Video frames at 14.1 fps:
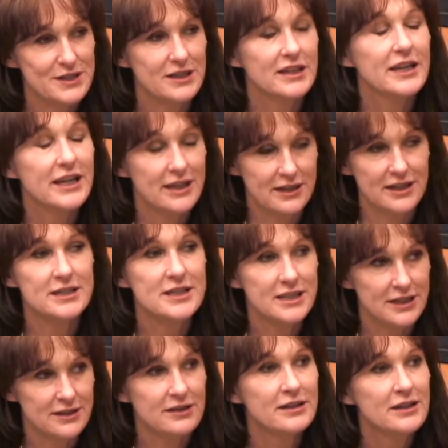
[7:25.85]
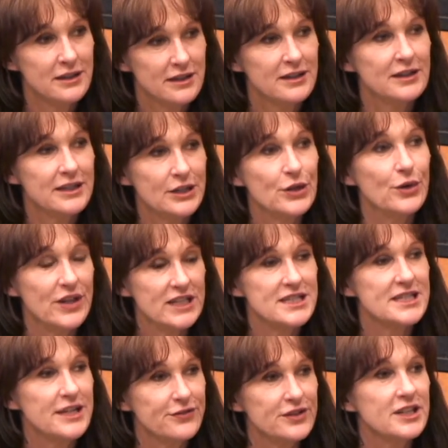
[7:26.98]
Yeah, indeed. It's
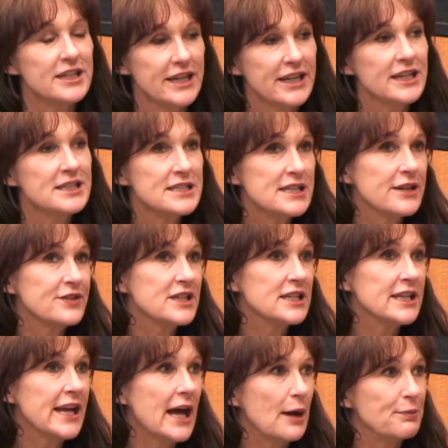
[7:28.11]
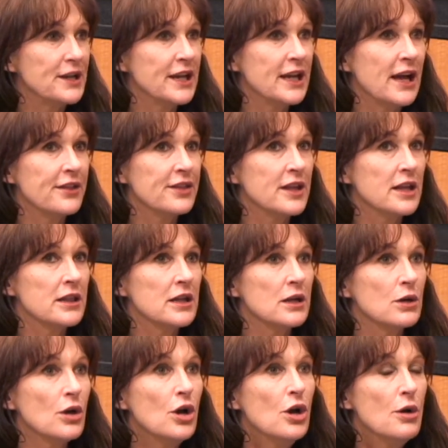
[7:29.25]
definitely happening. I think
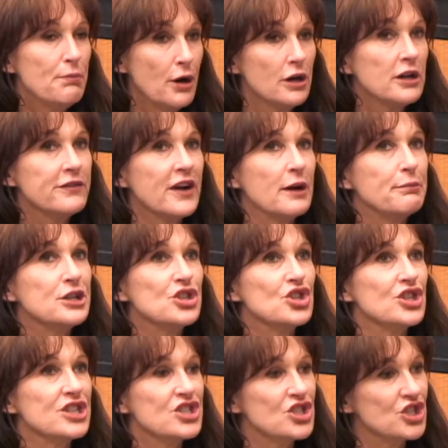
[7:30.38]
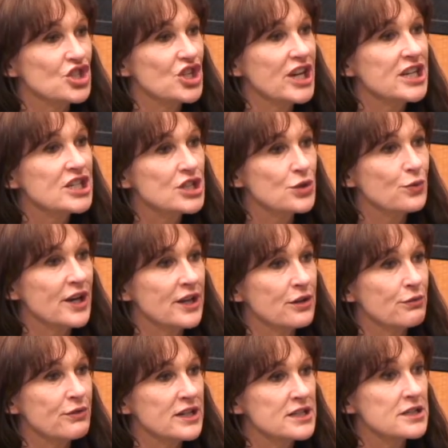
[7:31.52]
that part of our mission is to change the way
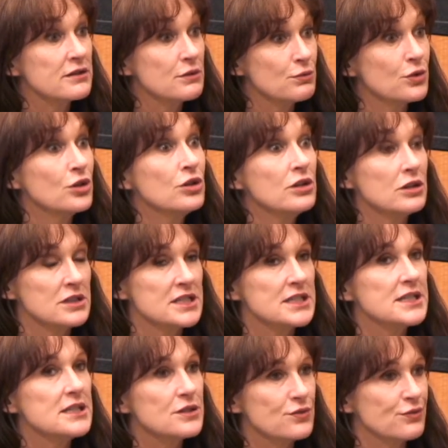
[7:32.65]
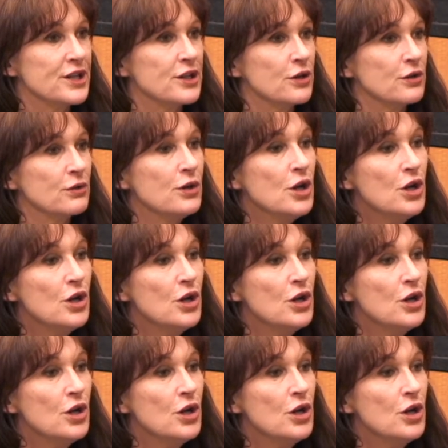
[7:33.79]
the rest of the world sees Reno,